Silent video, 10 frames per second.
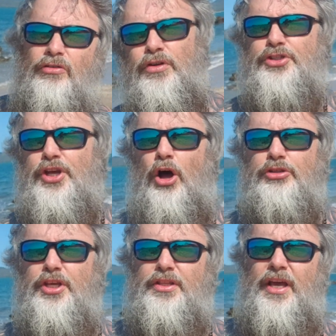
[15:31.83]

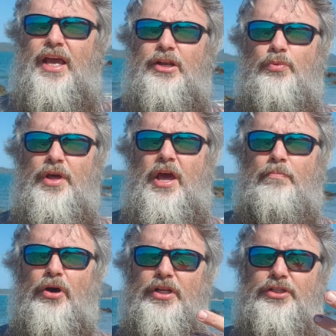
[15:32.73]
result at the end when our
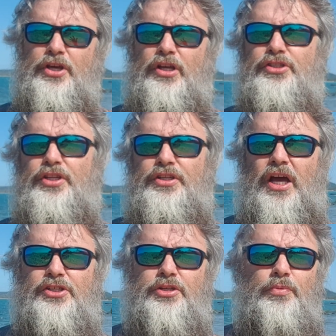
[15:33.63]
body turns to
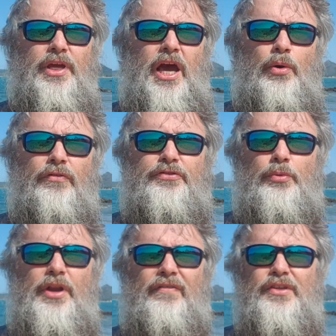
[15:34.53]
dust and we go off to
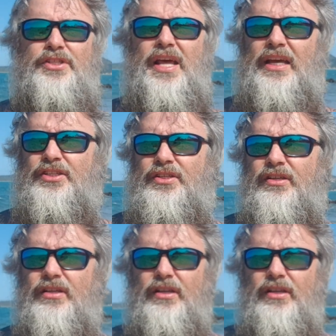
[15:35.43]
whatever's next.